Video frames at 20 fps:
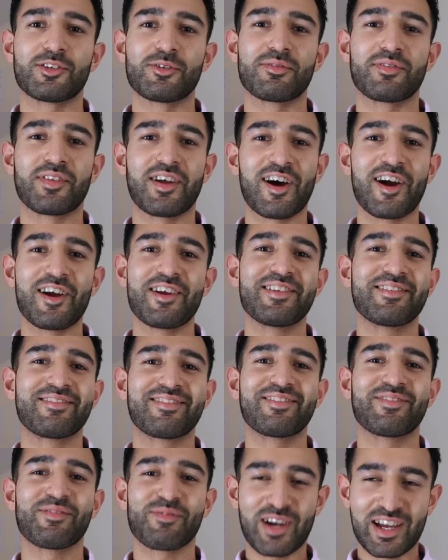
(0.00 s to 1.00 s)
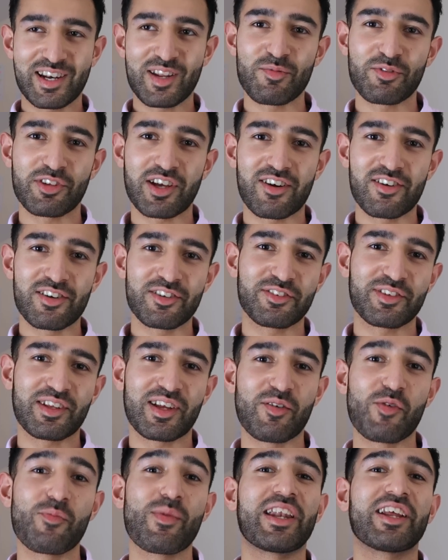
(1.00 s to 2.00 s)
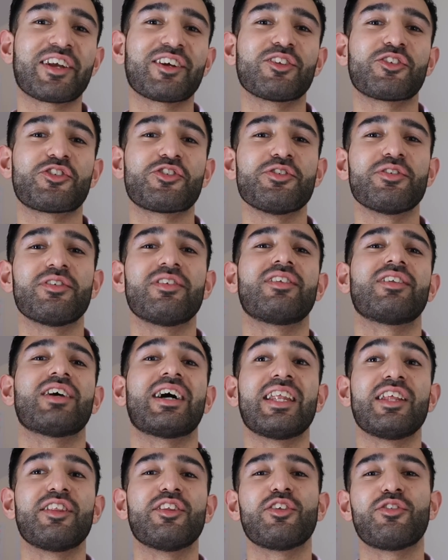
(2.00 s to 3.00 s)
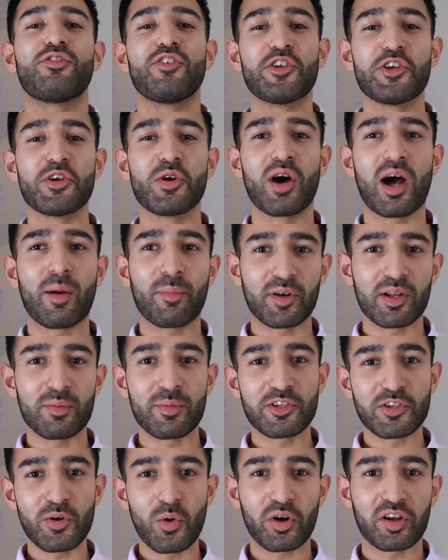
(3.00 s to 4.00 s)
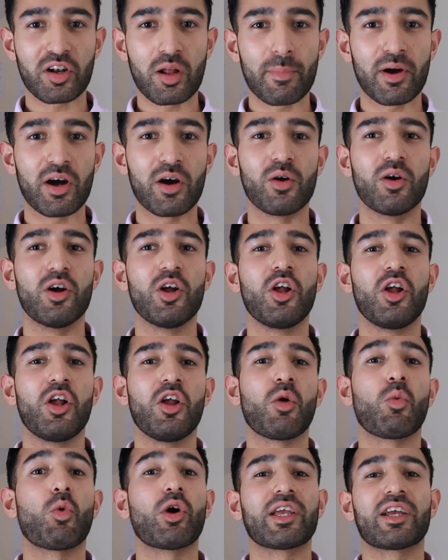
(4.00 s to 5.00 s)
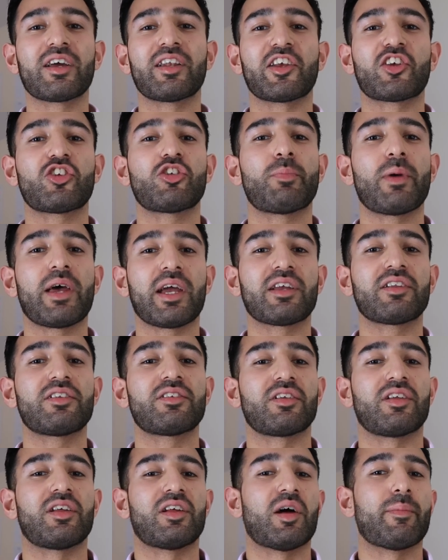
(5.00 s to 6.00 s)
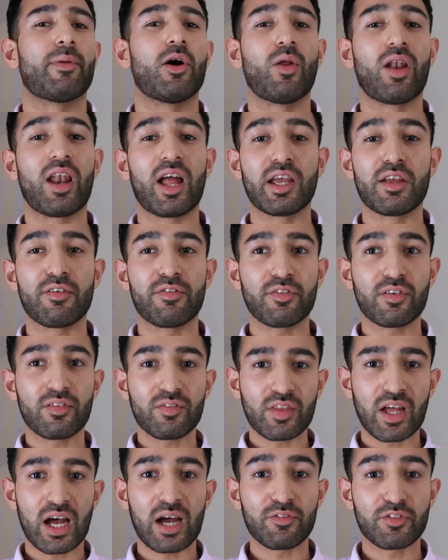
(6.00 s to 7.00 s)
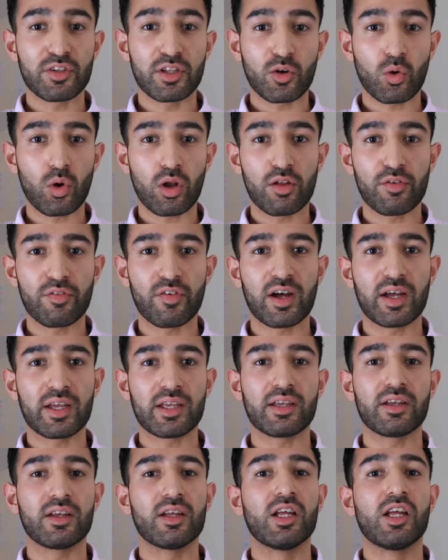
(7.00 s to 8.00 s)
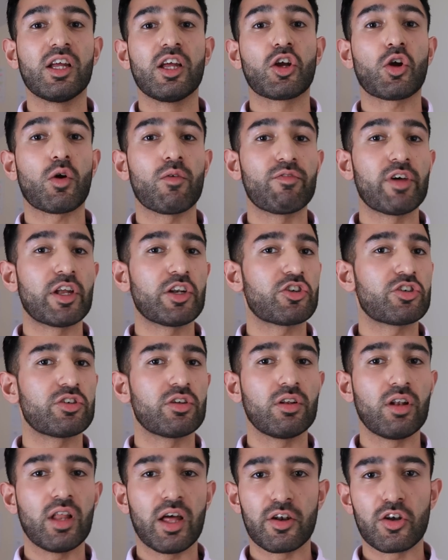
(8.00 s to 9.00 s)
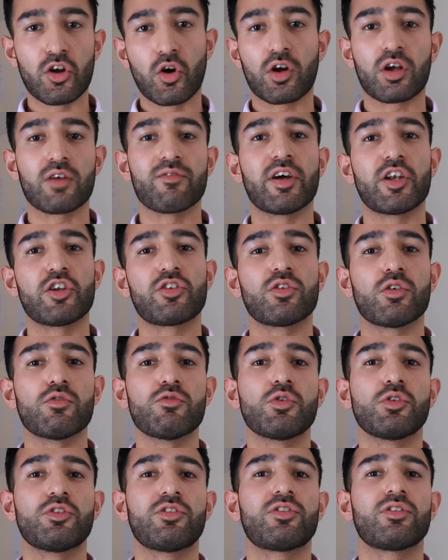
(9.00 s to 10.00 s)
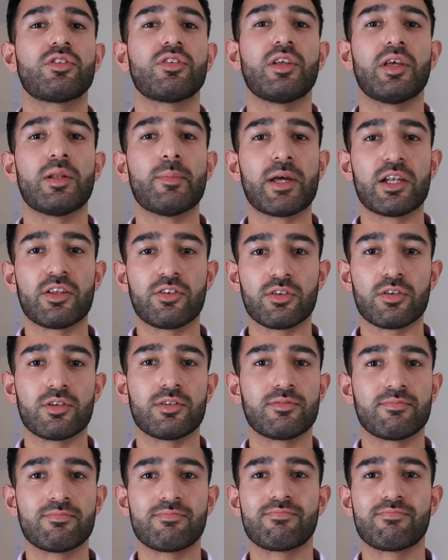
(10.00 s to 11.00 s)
So, hi, my name's Harris, I'm a medical student, and in this video I'm going to be talking about what you can expect about life after qualifying conventional and non-conventional routes in medicine.